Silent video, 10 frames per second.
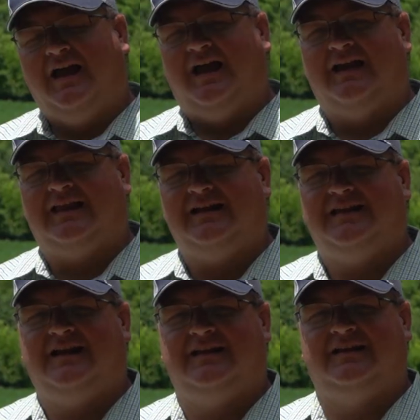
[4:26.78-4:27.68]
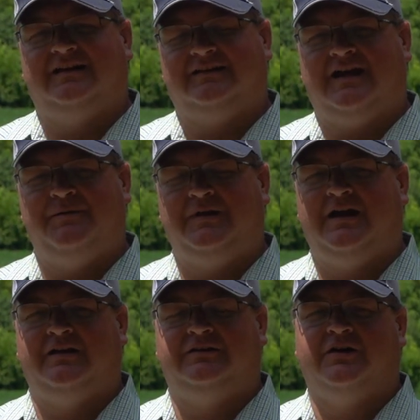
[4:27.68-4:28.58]
I'd like to take the time
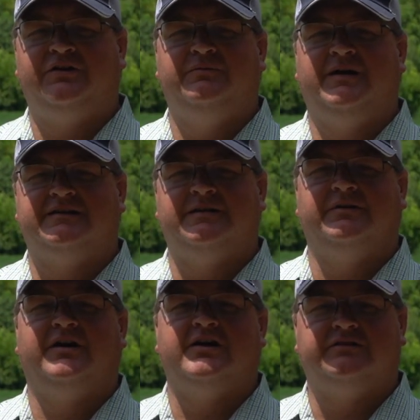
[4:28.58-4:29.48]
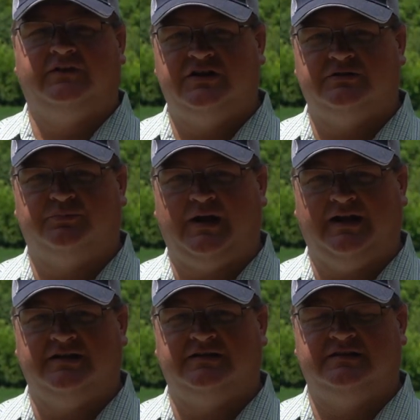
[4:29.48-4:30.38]
now and talk to you about some of the conservation
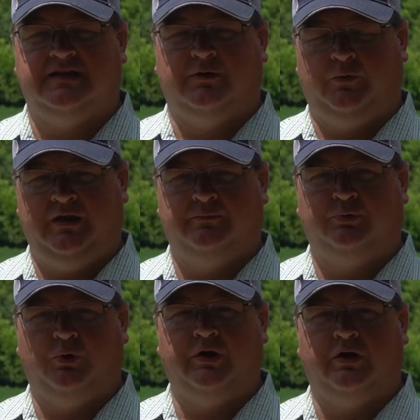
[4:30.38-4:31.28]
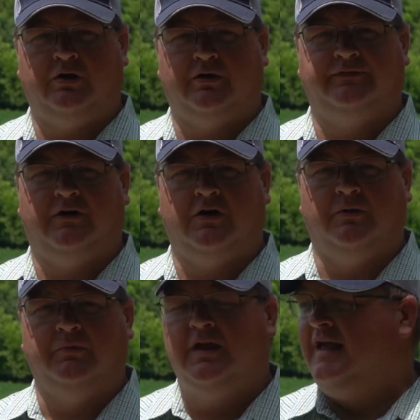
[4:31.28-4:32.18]
practices that we employ on our
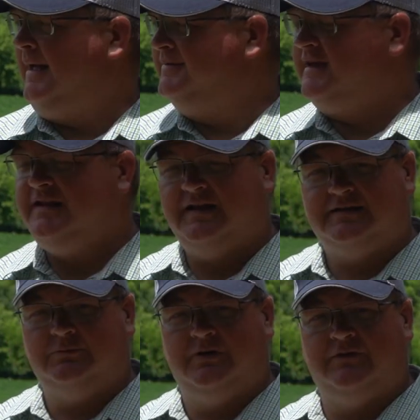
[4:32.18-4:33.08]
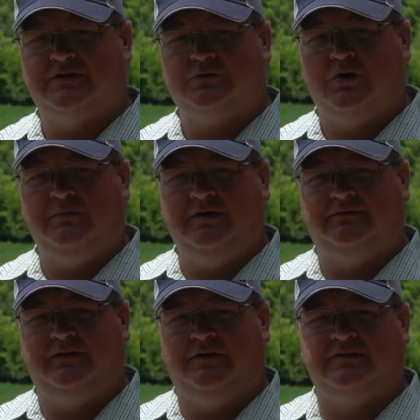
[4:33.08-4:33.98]
farm. I'm sitting next to one of our
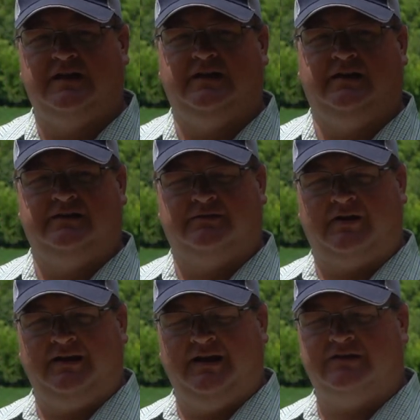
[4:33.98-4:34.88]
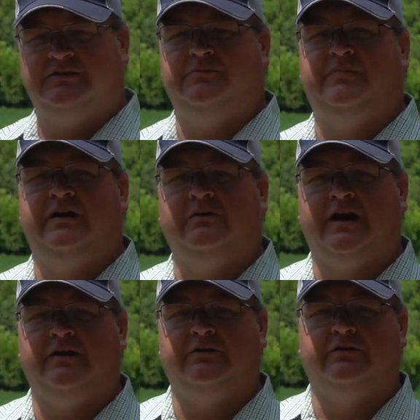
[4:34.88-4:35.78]
soybean fields that is right next to Big
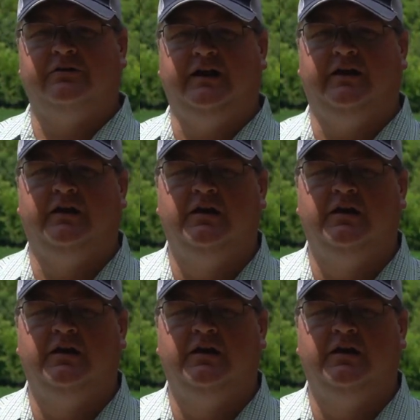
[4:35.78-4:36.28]
Raccoon Creek.